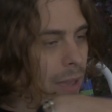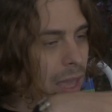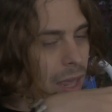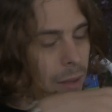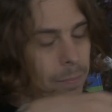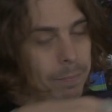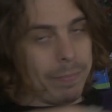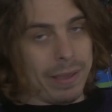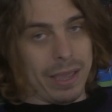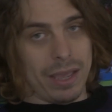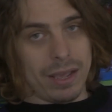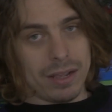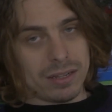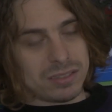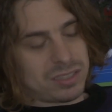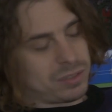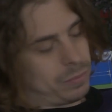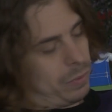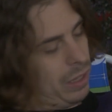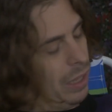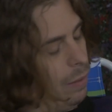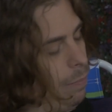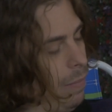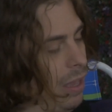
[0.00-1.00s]
Man
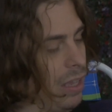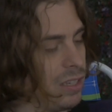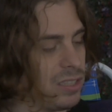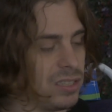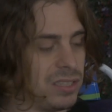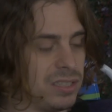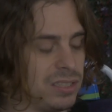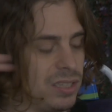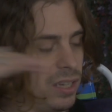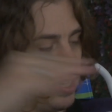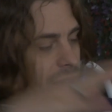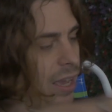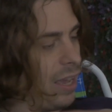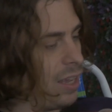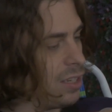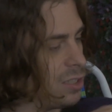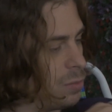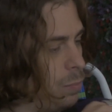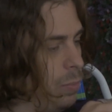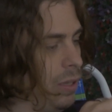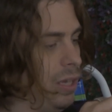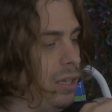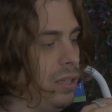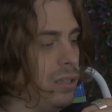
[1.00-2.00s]
Bands. He makes
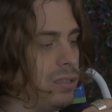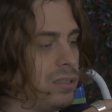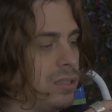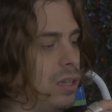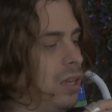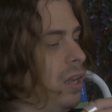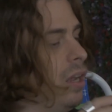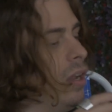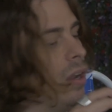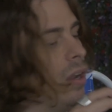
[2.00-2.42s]
sick-ass beats.